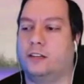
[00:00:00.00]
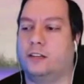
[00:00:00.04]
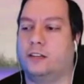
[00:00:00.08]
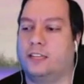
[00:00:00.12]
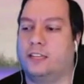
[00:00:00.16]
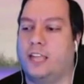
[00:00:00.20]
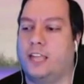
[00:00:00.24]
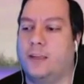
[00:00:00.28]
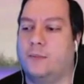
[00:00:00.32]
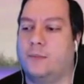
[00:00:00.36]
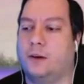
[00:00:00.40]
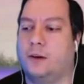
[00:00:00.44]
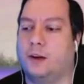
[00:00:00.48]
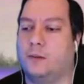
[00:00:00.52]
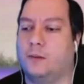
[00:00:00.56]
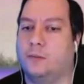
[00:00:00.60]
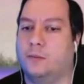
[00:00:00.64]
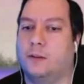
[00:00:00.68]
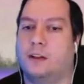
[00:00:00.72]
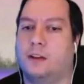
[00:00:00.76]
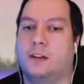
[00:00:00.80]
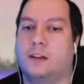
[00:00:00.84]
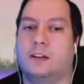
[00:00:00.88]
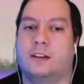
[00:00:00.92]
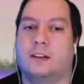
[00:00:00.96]
to keep up.
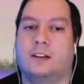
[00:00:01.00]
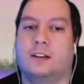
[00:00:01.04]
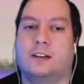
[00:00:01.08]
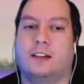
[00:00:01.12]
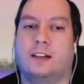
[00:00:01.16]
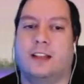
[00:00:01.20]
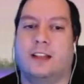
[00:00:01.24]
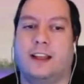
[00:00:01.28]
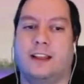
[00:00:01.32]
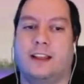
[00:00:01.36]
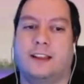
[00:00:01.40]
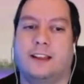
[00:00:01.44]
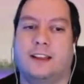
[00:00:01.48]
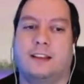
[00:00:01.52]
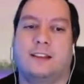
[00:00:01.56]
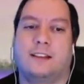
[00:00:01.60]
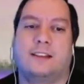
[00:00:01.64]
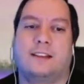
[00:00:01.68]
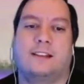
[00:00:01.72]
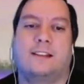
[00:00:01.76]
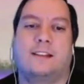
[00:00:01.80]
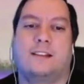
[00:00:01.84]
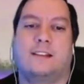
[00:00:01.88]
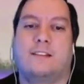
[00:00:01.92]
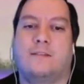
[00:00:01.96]
Like
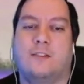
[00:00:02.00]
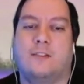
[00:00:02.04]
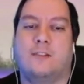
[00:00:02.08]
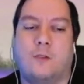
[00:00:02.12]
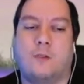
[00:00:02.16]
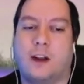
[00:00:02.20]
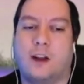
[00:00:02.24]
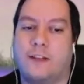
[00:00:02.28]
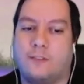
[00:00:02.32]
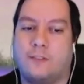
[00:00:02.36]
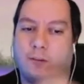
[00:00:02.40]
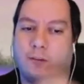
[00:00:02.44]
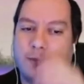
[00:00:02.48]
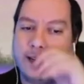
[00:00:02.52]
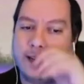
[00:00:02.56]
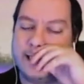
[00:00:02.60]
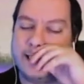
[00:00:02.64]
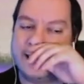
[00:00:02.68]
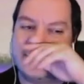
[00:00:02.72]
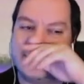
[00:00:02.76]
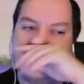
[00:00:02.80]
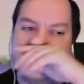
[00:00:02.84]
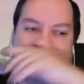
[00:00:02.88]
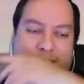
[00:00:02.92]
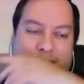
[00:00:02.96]
for whatever
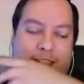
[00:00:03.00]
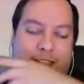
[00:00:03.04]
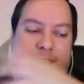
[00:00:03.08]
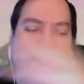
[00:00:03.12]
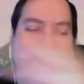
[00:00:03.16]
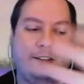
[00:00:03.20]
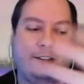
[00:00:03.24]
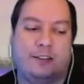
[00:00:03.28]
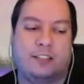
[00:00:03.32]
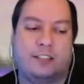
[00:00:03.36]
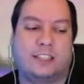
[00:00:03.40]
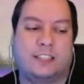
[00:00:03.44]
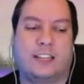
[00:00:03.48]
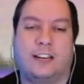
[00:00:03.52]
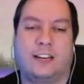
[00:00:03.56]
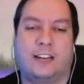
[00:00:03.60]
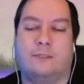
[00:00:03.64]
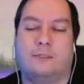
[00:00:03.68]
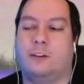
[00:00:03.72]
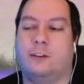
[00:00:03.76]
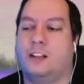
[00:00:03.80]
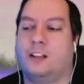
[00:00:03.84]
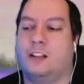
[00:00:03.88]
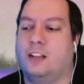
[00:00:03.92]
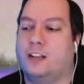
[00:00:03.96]
reason, she was just getting
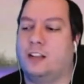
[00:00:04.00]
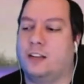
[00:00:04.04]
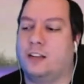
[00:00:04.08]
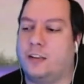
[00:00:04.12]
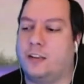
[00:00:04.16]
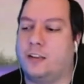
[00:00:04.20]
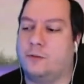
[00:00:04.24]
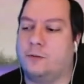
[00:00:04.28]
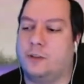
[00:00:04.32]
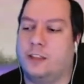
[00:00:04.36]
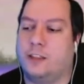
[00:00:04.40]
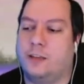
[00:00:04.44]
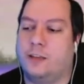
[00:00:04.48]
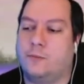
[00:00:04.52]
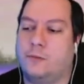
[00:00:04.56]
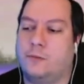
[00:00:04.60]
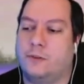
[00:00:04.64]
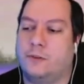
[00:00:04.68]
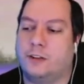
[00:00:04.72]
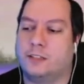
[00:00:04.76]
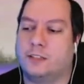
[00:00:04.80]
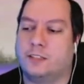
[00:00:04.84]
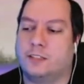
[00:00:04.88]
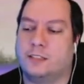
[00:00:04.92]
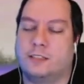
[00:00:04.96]
really lucky with hit
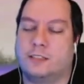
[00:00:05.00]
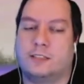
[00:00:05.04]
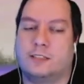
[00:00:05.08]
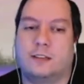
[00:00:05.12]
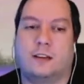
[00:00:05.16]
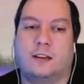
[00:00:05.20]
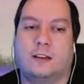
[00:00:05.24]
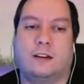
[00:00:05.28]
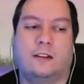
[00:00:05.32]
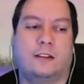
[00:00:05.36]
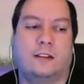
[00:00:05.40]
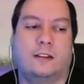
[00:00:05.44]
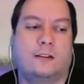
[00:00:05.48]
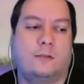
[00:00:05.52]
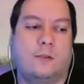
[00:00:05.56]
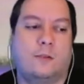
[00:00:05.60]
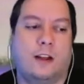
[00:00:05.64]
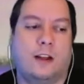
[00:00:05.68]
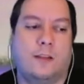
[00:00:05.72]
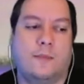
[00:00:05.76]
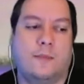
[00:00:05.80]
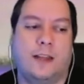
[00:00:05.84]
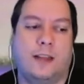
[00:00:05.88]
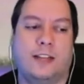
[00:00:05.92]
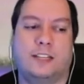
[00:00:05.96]
points on the
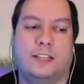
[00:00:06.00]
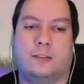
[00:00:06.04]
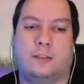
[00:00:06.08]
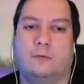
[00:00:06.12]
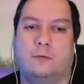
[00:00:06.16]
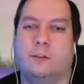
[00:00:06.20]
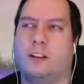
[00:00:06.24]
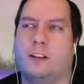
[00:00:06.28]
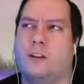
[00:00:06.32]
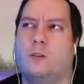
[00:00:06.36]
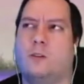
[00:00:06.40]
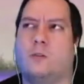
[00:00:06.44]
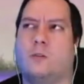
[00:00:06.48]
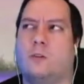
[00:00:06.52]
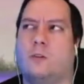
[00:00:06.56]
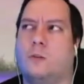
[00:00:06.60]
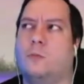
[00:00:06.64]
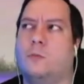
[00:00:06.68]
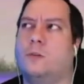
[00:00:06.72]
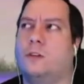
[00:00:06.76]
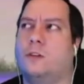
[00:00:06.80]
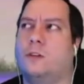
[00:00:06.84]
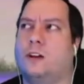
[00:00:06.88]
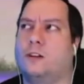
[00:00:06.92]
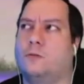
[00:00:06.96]
white mage and really
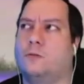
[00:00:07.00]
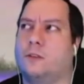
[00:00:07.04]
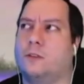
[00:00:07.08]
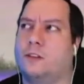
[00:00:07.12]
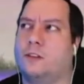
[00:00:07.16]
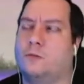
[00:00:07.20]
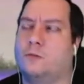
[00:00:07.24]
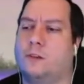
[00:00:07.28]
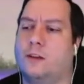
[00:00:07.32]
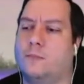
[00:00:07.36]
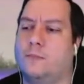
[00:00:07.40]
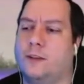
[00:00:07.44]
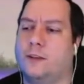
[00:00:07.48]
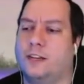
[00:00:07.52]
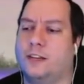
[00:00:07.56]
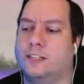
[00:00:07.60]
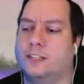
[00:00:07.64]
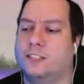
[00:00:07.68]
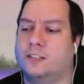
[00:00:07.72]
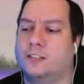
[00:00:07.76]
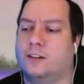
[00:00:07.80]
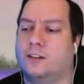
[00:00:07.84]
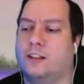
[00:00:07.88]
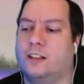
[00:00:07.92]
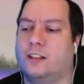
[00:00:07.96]
horrible luck with the red mage.
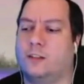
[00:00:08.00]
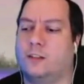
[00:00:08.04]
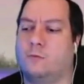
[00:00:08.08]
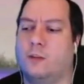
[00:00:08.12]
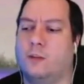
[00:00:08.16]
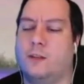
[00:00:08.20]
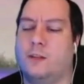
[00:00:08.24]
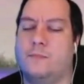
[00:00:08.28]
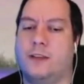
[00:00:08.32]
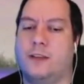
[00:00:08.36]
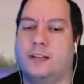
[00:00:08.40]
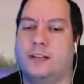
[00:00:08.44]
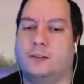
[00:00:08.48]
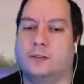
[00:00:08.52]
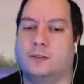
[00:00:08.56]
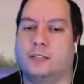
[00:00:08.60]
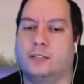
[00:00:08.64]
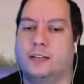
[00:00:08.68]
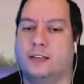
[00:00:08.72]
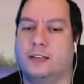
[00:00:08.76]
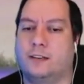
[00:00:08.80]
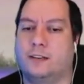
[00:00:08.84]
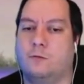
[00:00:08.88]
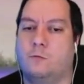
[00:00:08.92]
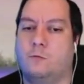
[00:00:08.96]
So like the red mage was
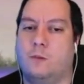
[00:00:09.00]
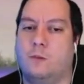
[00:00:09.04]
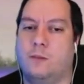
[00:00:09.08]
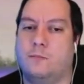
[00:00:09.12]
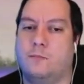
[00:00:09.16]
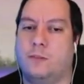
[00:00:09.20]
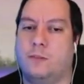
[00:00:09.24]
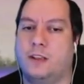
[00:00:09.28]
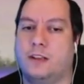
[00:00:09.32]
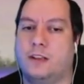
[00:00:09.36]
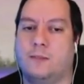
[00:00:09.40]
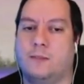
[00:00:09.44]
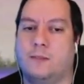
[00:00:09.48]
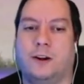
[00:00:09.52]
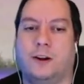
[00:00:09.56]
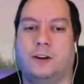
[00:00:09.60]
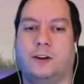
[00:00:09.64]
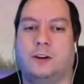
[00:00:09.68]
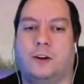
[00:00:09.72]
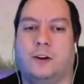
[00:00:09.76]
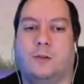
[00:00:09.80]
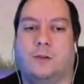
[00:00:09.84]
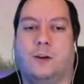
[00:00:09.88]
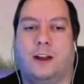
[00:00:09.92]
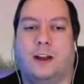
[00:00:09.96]
like wimpy compared
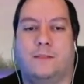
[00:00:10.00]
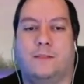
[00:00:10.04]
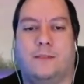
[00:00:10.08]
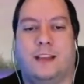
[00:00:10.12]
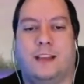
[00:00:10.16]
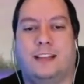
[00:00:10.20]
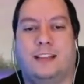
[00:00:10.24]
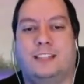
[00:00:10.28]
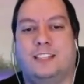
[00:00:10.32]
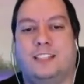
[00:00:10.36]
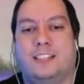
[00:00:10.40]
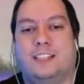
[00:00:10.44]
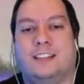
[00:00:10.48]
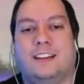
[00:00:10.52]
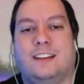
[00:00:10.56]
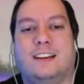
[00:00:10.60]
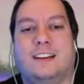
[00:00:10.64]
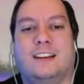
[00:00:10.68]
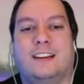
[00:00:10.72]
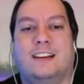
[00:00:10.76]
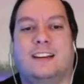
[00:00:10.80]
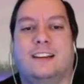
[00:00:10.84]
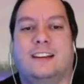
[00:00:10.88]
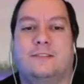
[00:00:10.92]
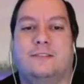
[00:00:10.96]
to her white mage.
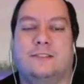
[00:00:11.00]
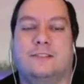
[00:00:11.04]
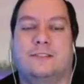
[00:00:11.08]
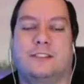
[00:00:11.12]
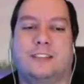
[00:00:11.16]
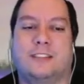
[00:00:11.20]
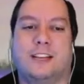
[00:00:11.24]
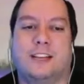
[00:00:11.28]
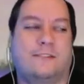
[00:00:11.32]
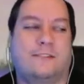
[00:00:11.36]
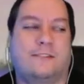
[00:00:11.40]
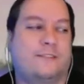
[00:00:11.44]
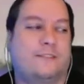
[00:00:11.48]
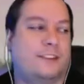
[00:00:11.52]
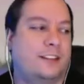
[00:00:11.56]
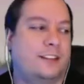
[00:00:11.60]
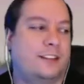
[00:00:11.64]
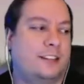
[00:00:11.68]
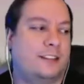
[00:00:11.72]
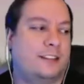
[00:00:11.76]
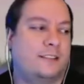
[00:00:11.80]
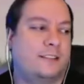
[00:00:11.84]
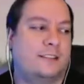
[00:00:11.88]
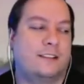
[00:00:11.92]
It was kind of funny.